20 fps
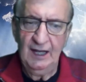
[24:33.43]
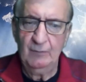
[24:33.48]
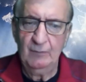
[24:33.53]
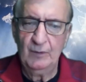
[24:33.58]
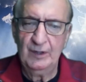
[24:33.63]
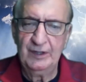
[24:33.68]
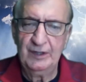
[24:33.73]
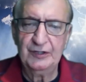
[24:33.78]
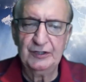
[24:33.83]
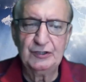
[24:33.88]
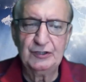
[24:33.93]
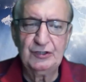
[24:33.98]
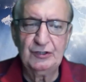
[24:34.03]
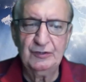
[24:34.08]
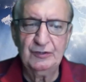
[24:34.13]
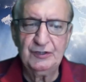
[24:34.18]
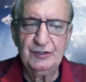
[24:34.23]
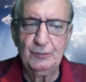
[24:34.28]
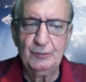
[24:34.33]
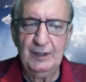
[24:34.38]
And one of the
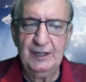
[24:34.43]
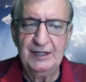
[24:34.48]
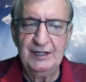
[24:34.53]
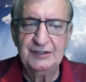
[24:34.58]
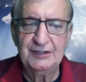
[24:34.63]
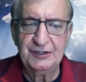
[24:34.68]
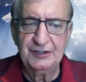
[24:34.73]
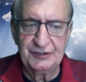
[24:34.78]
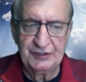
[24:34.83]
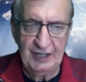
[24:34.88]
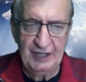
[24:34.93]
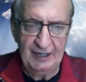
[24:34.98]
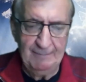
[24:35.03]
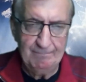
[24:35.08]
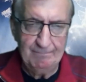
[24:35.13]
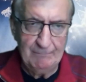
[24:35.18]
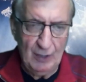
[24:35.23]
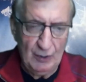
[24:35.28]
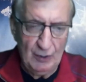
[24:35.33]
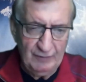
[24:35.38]
surest ways to stay
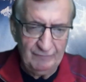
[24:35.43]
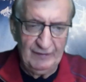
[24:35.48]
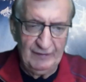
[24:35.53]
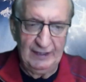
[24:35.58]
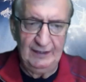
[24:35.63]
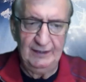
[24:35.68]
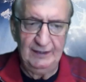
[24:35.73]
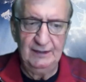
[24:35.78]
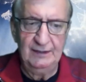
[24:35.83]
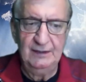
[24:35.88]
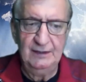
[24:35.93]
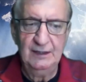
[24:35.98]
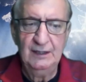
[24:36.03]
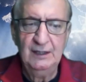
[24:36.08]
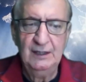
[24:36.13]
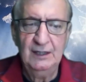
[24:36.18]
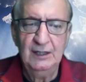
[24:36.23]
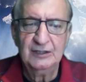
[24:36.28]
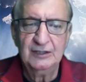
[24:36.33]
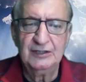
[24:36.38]
motivated
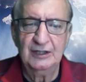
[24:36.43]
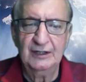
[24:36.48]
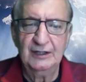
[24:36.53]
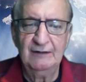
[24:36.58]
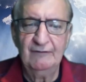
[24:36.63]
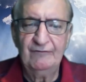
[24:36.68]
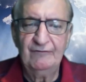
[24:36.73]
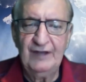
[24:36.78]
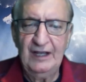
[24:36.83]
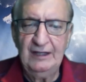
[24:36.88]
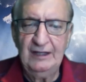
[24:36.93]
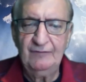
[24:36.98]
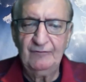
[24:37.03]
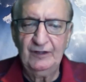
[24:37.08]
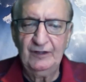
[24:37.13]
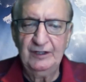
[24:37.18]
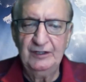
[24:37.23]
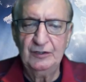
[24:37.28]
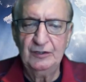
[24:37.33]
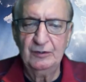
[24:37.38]
to live
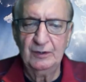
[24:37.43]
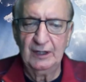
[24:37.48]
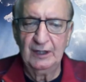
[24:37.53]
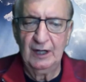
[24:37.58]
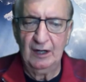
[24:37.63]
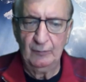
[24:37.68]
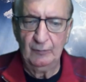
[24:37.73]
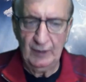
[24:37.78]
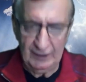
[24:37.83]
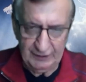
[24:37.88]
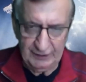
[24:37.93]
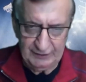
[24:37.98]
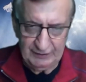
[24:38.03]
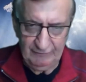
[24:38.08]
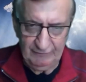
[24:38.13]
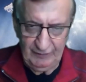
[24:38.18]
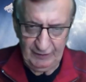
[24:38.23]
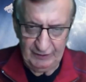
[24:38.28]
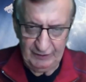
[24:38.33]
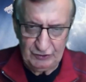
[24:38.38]
faithfully during our
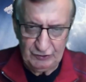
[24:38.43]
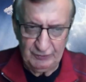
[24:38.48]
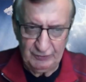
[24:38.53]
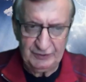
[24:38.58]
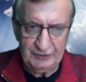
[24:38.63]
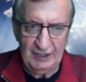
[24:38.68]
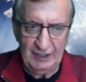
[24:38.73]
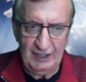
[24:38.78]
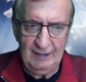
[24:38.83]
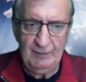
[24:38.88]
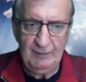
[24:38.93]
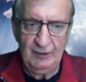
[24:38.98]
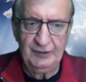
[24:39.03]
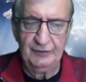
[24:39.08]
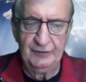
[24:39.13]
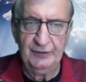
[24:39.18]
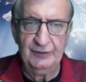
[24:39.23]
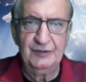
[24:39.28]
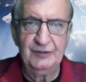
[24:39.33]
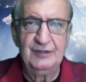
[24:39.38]
relatively short time
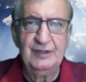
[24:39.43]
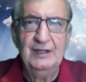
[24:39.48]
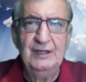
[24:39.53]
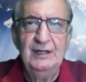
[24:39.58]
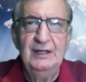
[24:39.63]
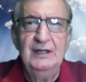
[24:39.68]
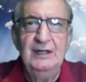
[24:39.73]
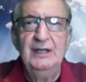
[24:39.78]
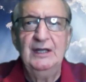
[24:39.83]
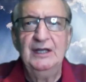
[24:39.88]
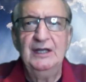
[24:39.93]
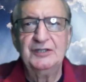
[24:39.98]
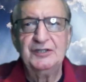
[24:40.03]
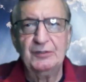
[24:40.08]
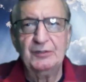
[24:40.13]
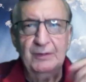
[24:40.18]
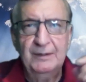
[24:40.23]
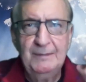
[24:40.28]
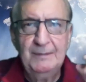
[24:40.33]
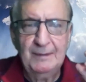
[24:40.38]
on earth is
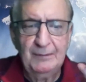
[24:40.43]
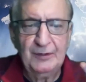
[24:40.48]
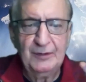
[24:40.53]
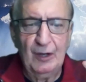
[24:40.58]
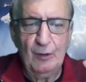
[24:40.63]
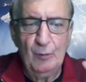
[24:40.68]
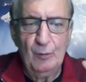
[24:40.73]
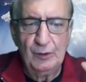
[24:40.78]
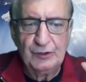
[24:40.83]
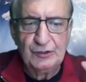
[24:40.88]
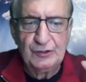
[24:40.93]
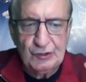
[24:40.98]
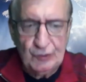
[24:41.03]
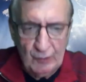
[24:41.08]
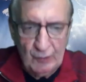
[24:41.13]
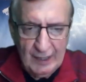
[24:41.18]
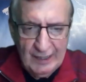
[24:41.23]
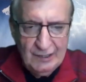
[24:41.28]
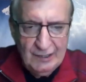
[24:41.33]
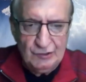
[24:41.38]
to remember that we're
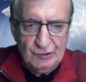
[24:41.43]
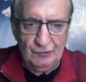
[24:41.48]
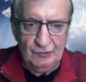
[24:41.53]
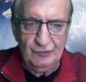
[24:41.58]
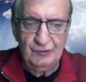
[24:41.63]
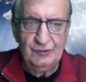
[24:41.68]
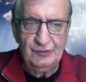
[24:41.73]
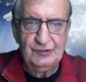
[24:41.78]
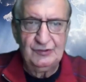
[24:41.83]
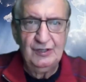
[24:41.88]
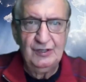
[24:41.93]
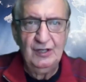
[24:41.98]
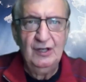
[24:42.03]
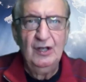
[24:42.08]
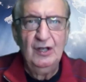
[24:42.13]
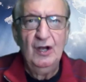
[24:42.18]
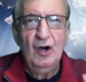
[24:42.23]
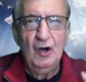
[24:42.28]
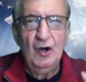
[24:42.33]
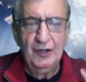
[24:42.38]
strangers
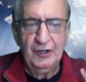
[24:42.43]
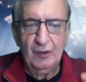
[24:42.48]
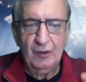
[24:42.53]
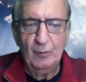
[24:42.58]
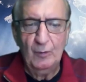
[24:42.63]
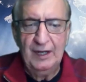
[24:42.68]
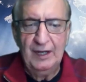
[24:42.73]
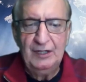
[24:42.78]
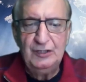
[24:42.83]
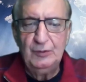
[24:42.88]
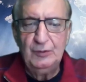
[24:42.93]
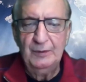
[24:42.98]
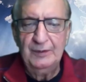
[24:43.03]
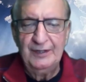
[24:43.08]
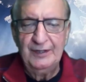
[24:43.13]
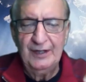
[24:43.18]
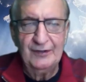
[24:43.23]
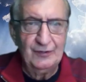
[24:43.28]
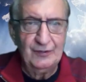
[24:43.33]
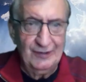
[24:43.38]
on our way to
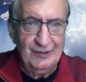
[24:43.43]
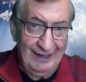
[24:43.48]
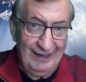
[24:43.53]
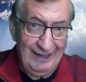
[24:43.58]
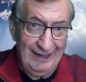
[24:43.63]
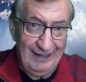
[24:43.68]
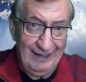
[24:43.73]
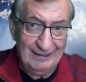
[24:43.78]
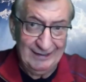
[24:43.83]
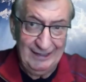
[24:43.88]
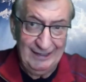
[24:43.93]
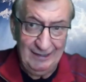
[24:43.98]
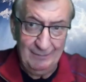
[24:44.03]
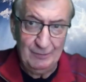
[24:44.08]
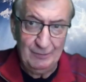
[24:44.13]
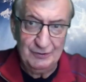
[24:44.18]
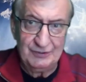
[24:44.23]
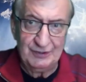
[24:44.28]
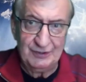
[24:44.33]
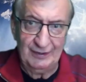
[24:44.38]
another land,
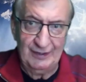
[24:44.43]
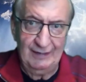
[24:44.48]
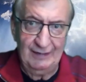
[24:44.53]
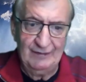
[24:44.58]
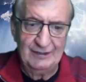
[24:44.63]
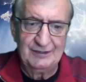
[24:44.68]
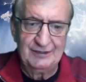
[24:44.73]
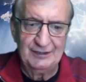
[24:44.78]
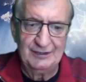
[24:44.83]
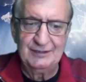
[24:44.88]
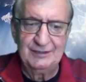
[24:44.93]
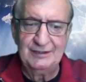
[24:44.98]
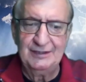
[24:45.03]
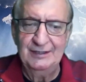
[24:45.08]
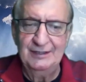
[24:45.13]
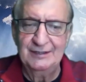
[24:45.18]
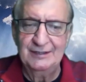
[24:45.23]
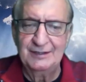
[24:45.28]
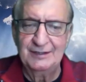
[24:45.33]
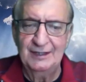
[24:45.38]
Hebrews 11,
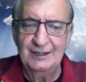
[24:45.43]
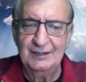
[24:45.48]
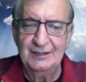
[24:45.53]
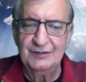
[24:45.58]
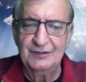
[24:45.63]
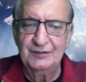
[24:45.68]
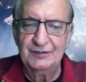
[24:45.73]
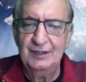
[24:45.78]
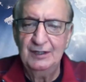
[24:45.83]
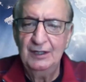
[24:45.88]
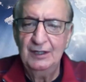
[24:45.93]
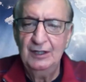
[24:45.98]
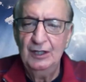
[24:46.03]
16 says.